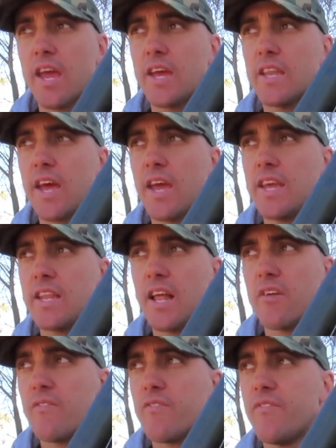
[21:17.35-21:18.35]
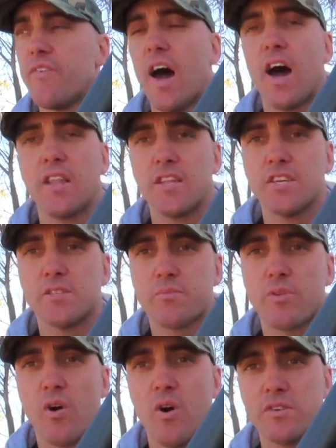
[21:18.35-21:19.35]
in a far less
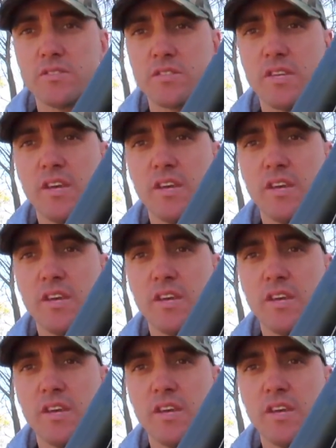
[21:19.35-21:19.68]
price